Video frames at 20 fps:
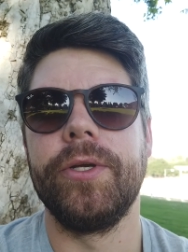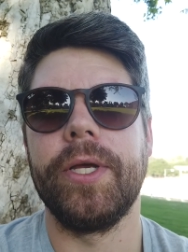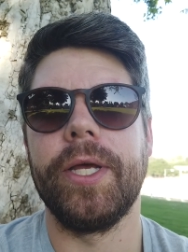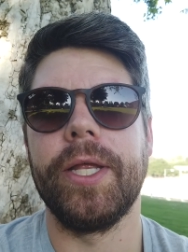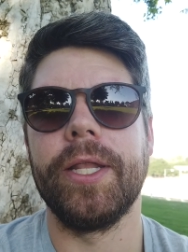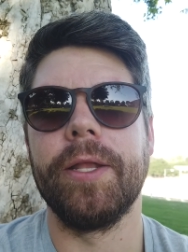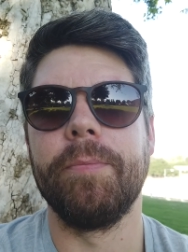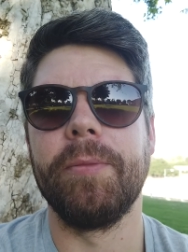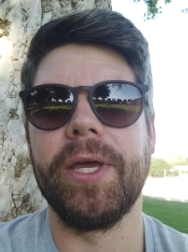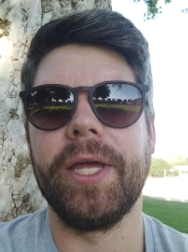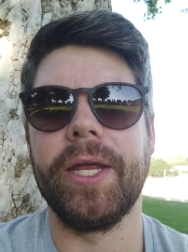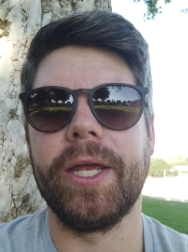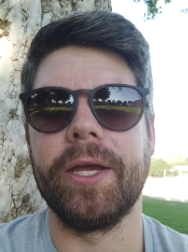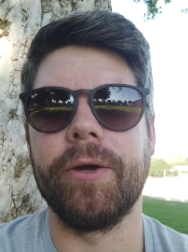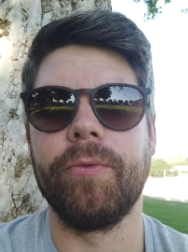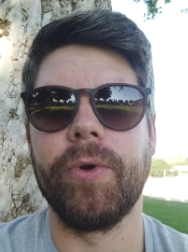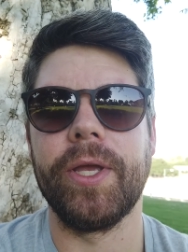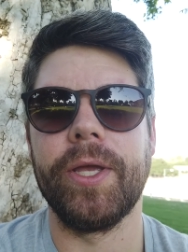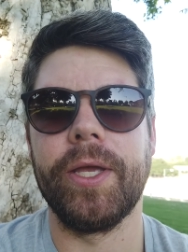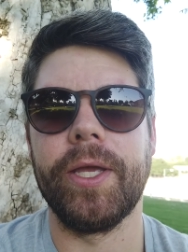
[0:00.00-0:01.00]
in the
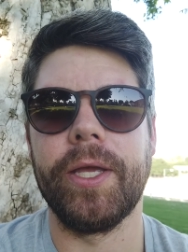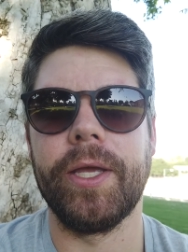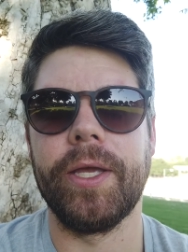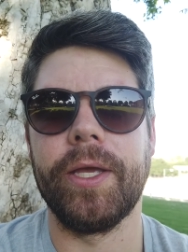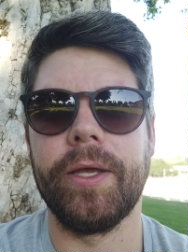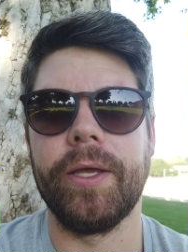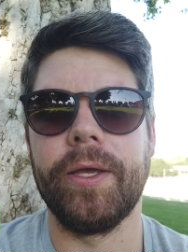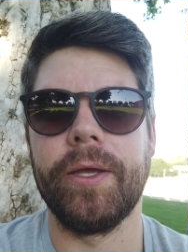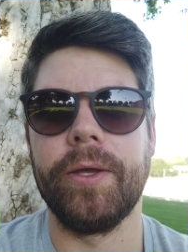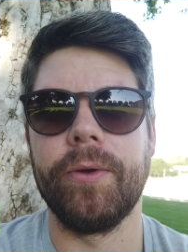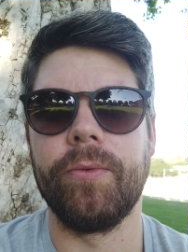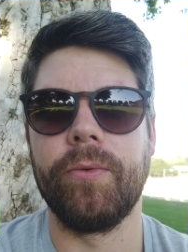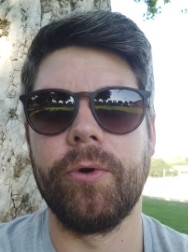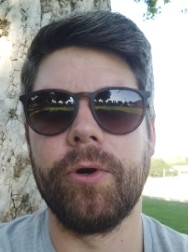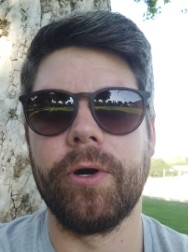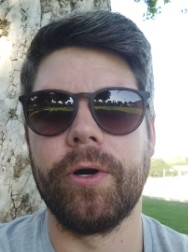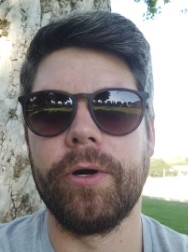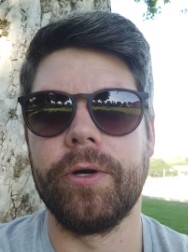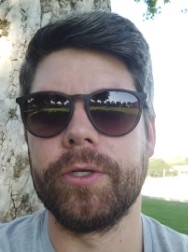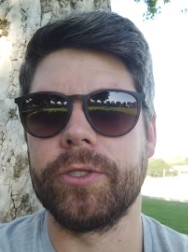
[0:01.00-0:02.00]
meeting, we
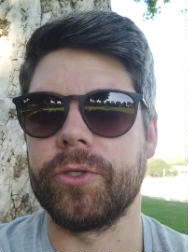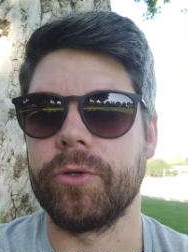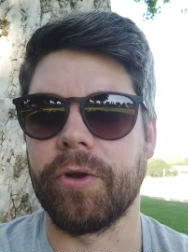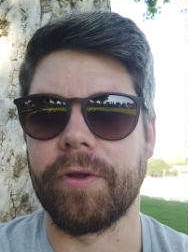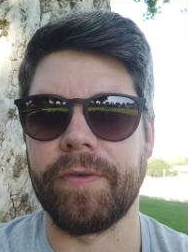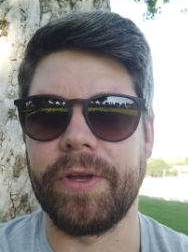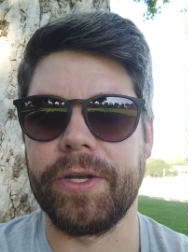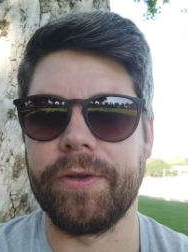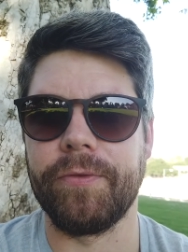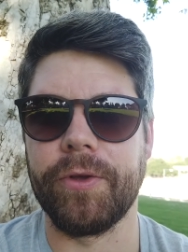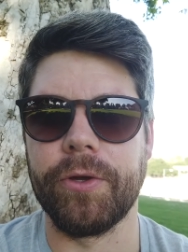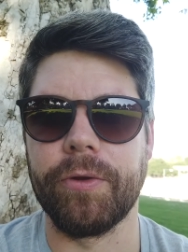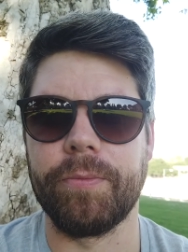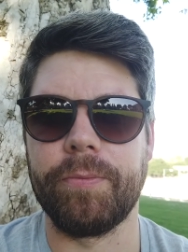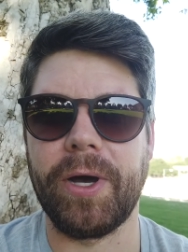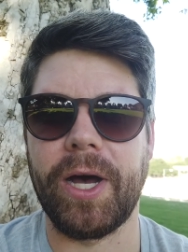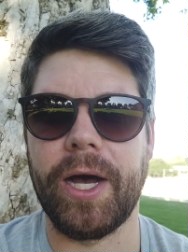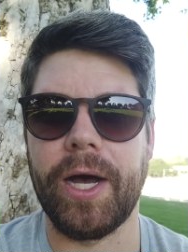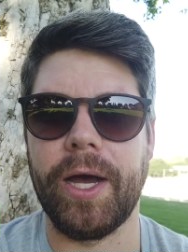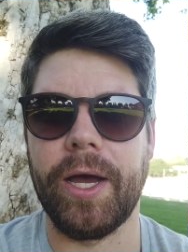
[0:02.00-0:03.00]
were sort of
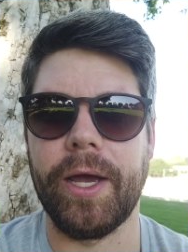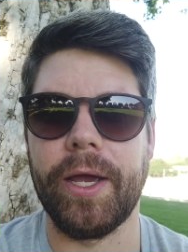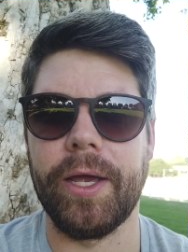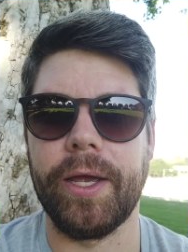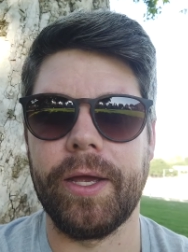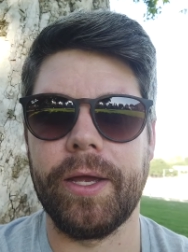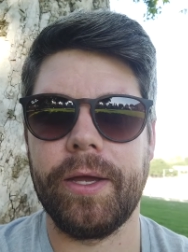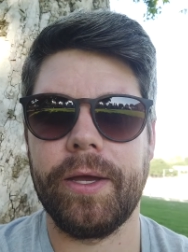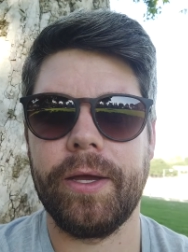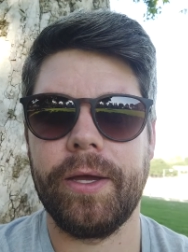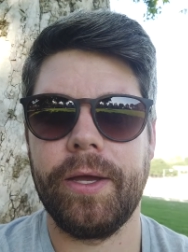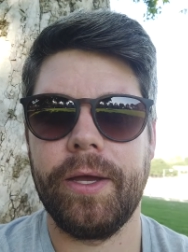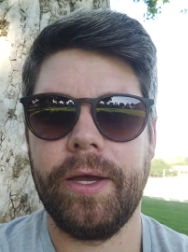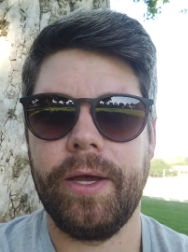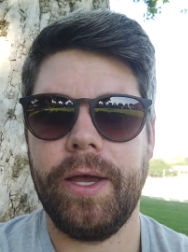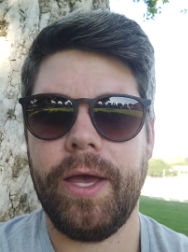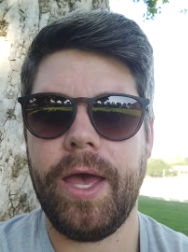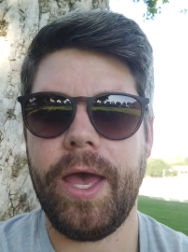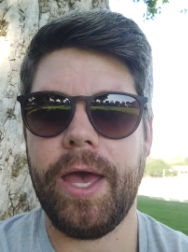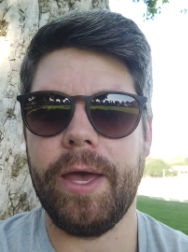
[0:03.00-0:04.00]
interviewed by
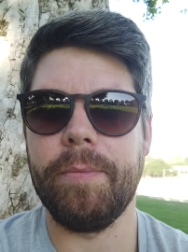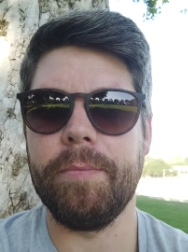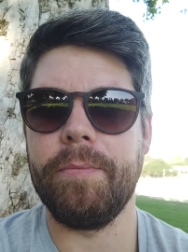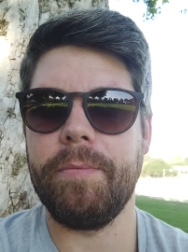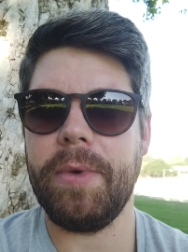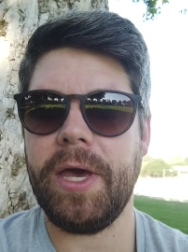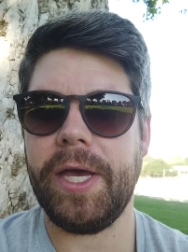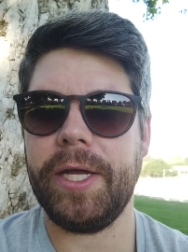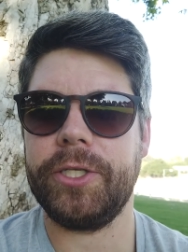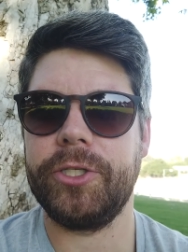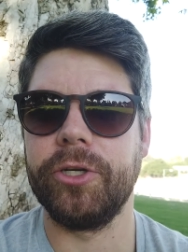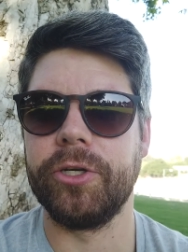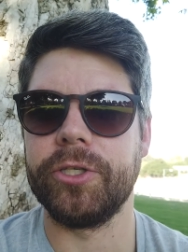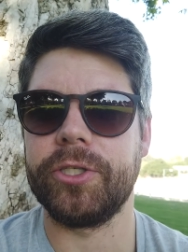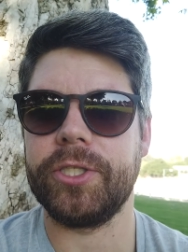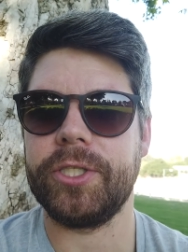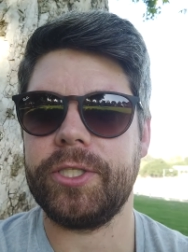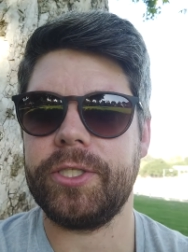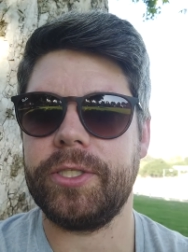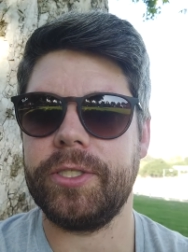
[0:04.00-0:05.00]
a major
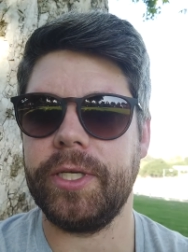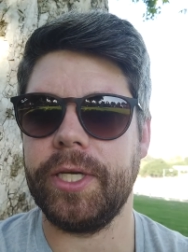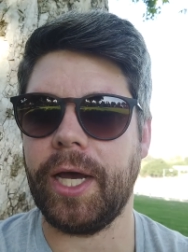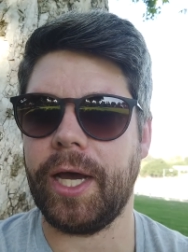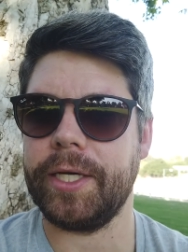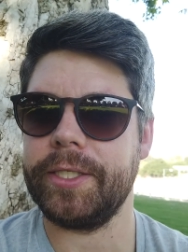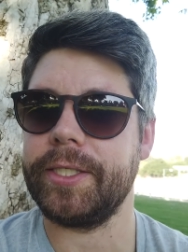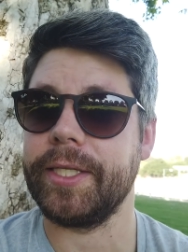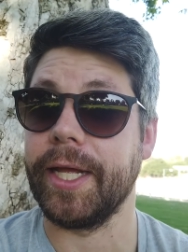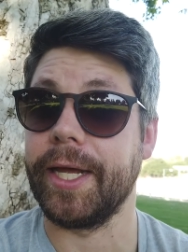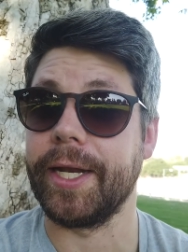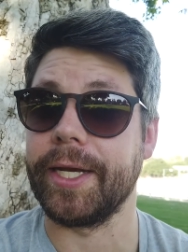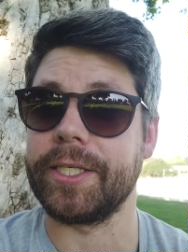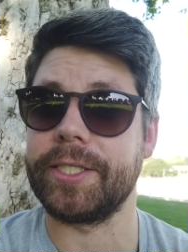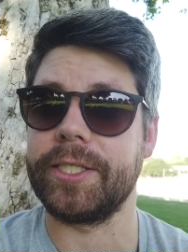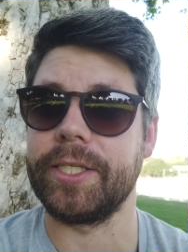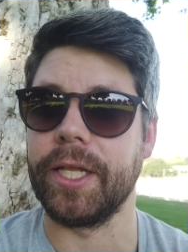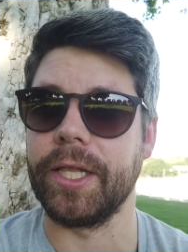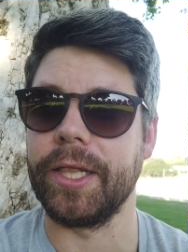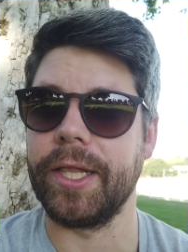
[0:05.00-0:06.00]
Icelandic
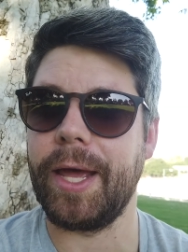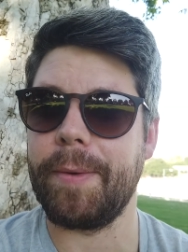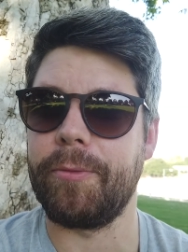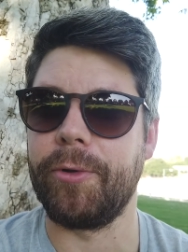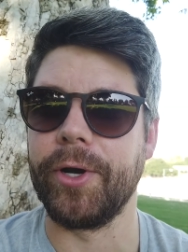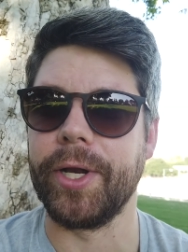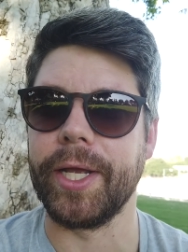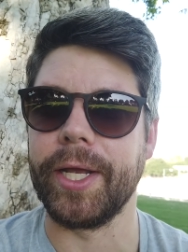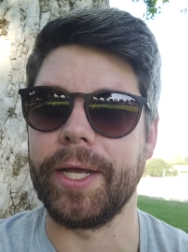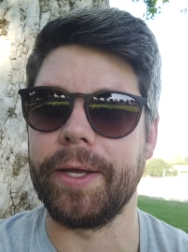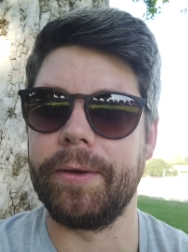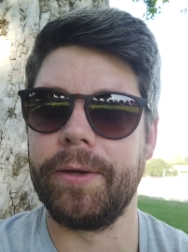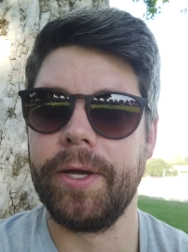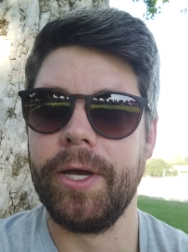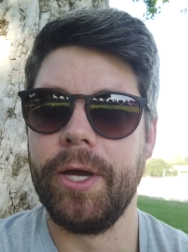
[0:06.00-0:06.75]
celebrity.